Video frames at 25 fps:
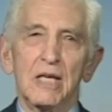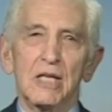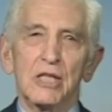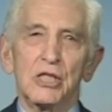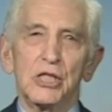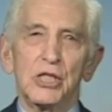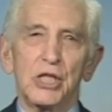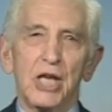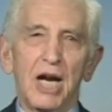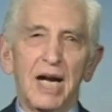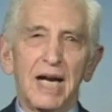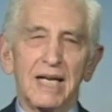
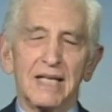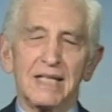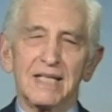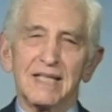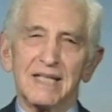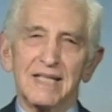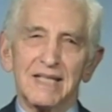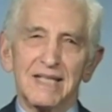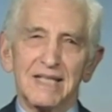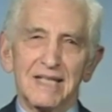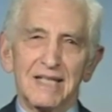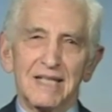shot
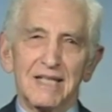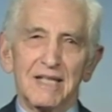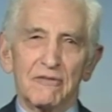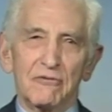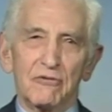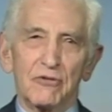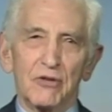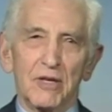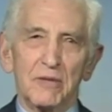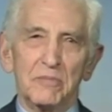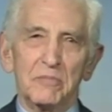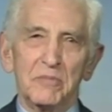
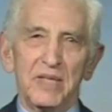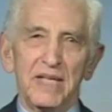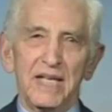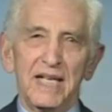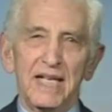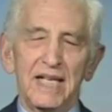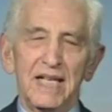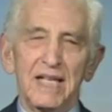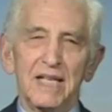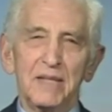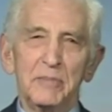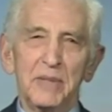from
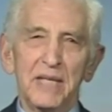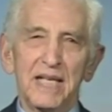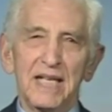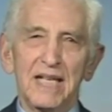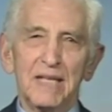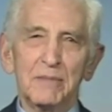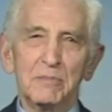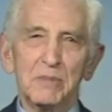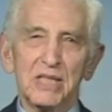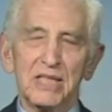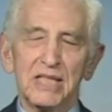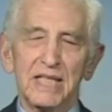the Libyan
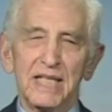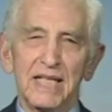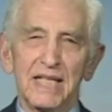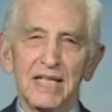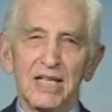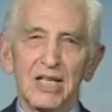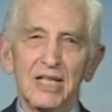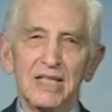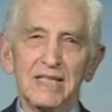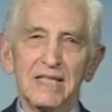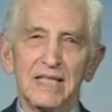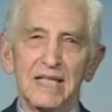embassy
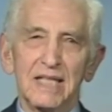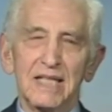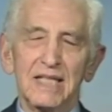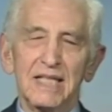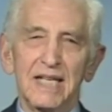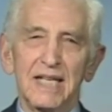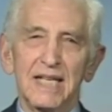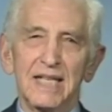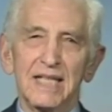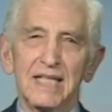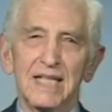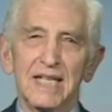in
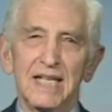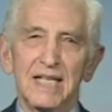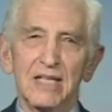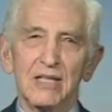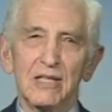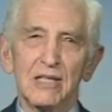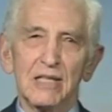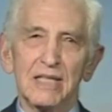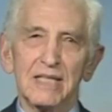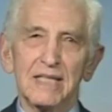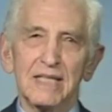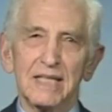London and
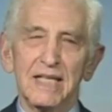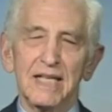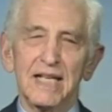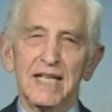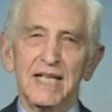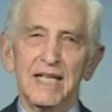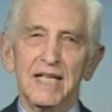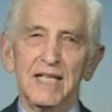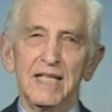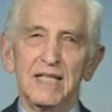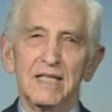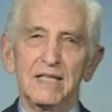killed
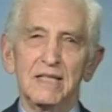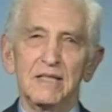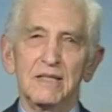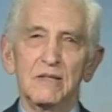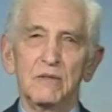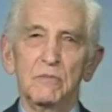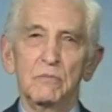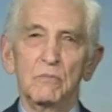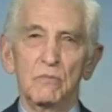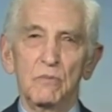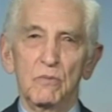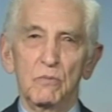a
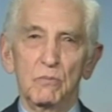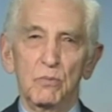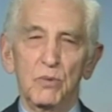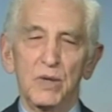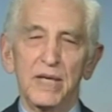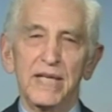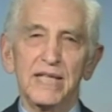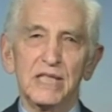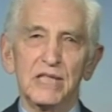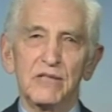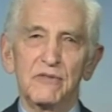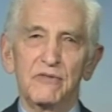
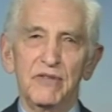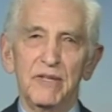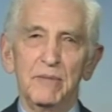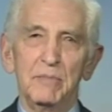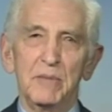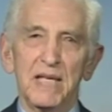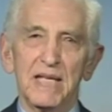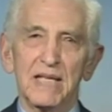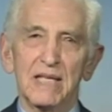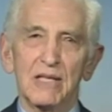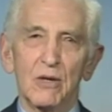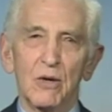British
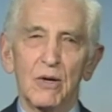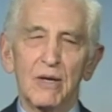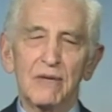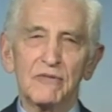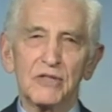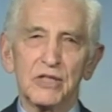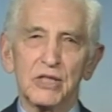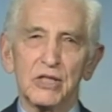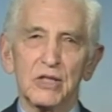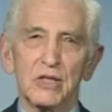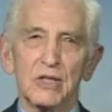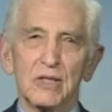female
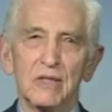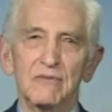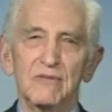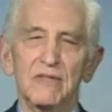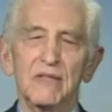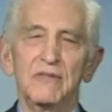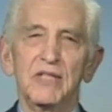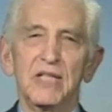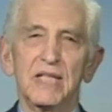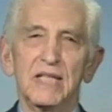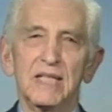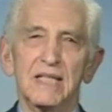officer,
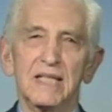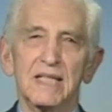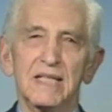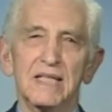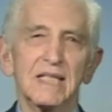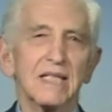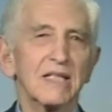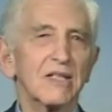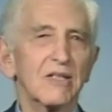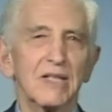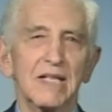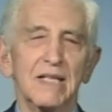Vivian, I
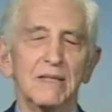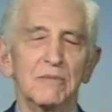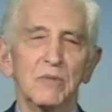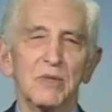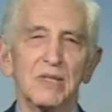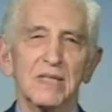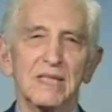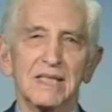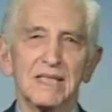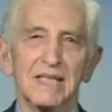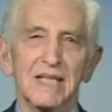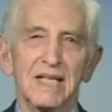think her name
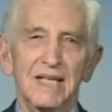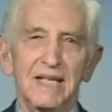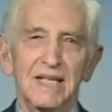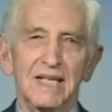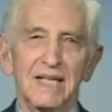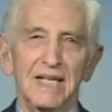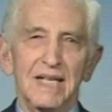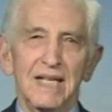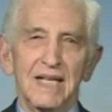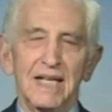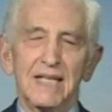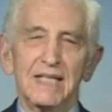was,
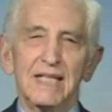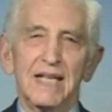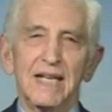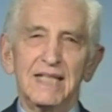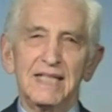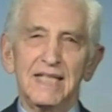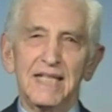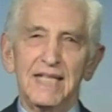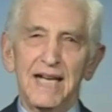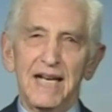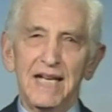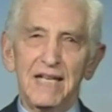in
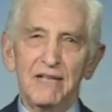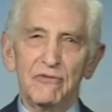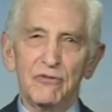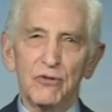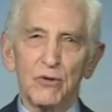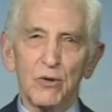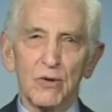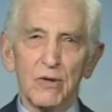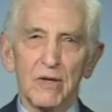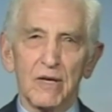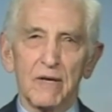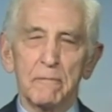
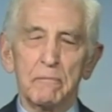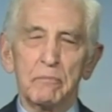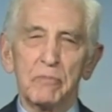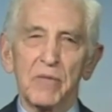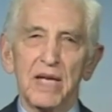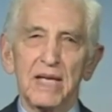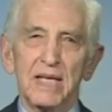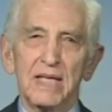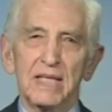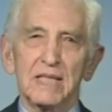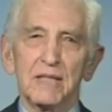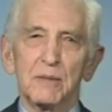1984.
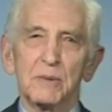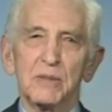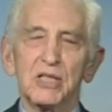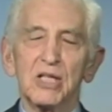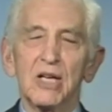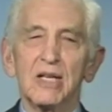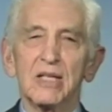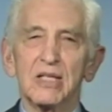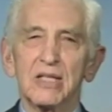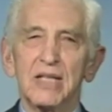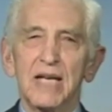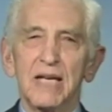The
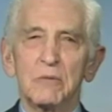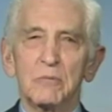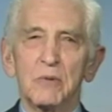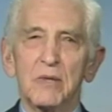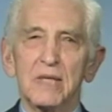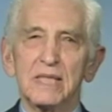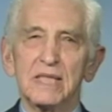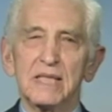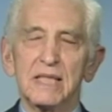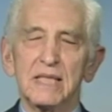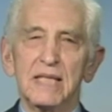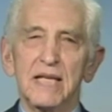result of that
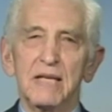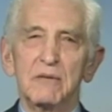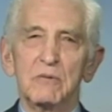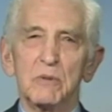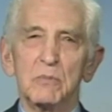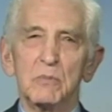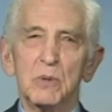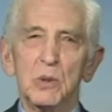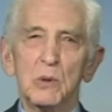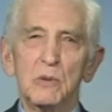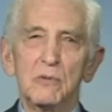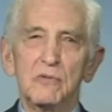was that they
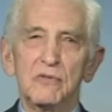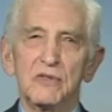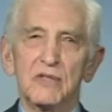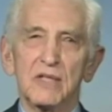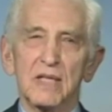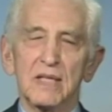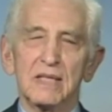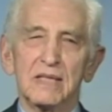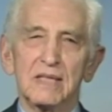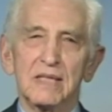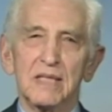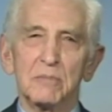removed
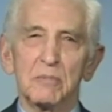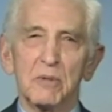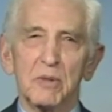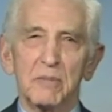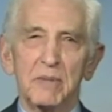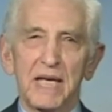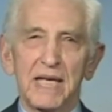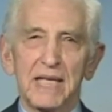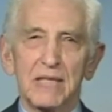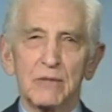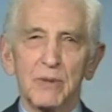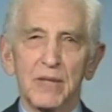
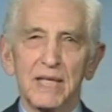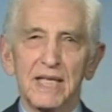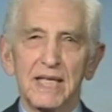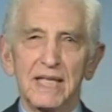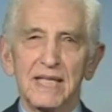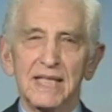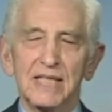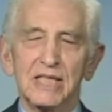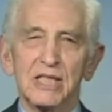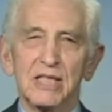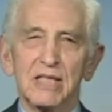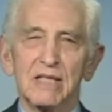diplomatic
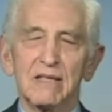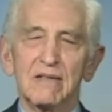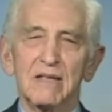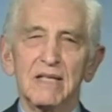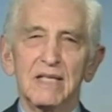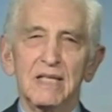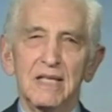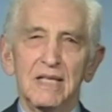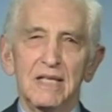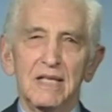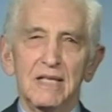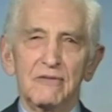recognition
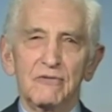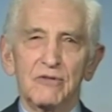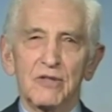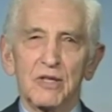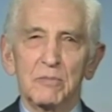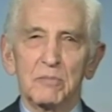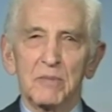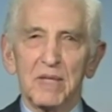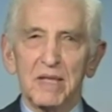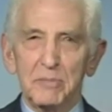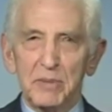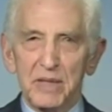
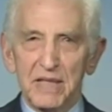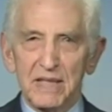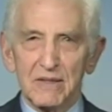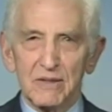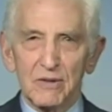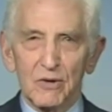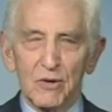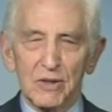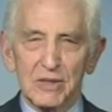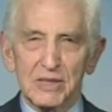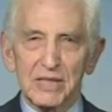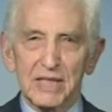from
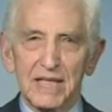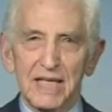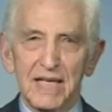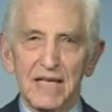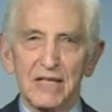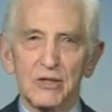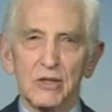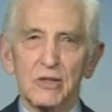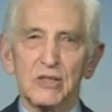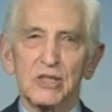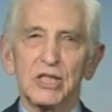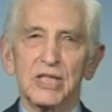Libya
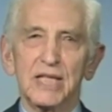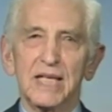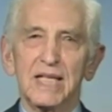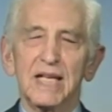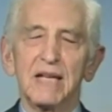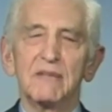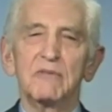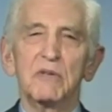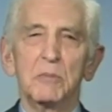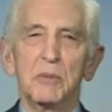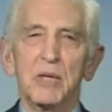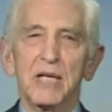altogether, sent
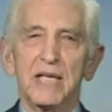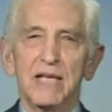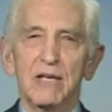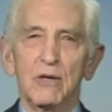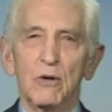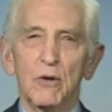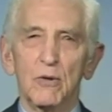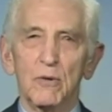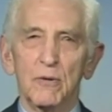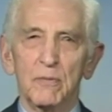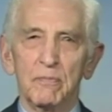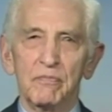everybody
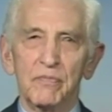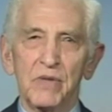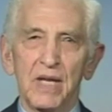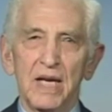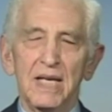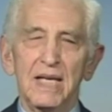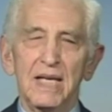home.